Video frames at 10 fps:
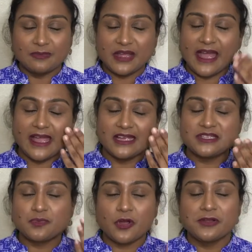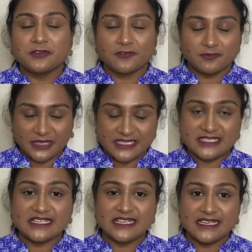on my highest point of my
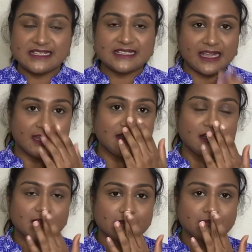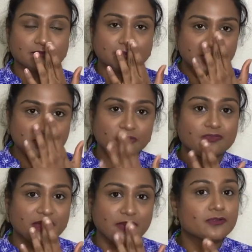cheeks and uh, bridge of
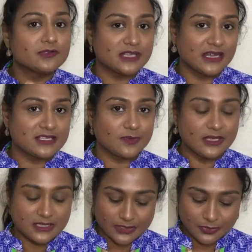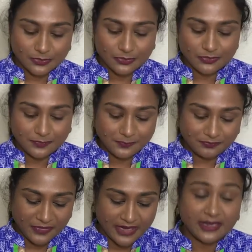my nose as well so
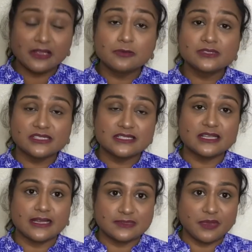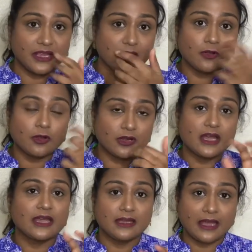and I use this as my inner corner
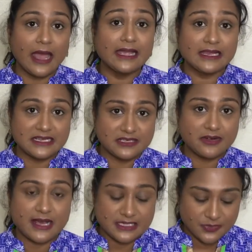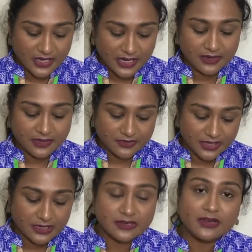highlighter as well and it
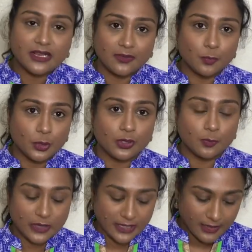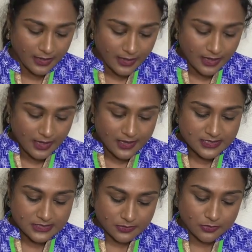really really worked well
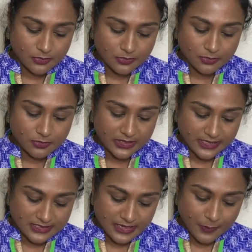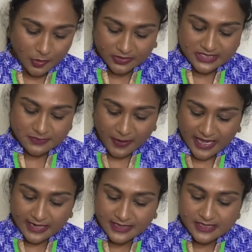so that's about this
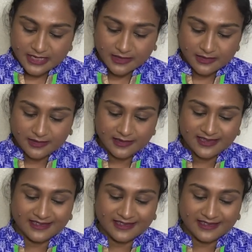palette uh,